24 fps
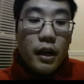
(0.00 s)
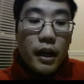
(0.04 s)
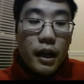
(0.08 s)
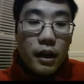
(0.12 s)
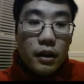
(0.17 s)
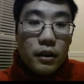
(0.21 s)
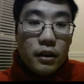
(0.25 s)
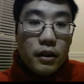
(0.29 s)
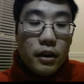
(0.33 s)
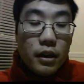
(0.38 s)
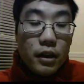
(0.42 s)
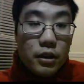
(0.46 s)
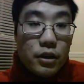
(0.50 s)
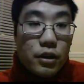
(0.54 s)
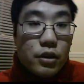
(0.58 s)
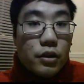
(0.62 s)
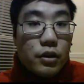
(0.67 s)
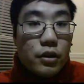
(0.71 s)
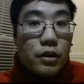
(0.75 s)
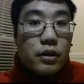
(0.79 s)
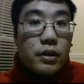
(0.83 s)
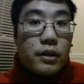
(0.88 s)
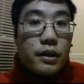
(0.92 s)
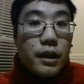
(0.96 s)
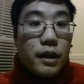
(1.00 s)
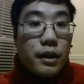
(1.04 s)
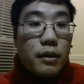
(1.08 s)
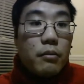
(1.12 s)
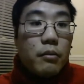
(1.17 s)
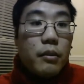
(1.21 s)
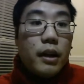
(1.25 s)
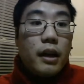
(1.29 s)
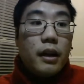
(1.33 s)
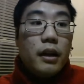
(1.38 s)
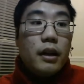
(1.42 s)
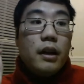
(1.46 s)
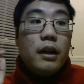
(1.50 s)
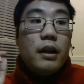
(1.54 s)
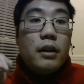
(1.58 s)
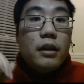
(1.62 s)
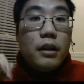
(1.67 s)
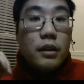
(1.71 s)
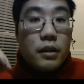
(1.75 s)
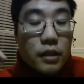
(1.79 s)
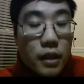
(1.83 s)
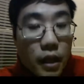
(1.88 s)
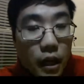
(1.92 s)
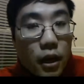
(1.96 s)
Ellen assures him that he
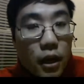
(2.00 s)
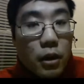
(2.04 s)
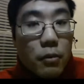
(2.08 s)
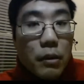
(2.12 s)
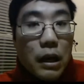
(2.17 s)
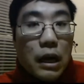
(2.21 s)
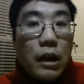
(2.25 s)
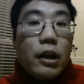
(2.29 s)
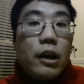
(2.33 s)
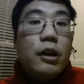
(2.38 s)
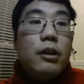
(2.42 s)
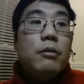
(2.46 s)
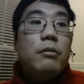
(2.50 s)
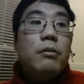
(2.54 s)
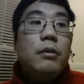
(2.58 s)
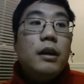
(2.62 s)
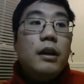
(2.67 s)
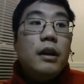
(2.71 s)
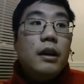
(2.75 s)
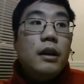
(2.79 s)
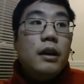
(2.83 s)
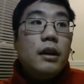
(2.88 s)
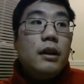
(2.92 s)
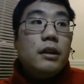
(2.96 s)
does care about him.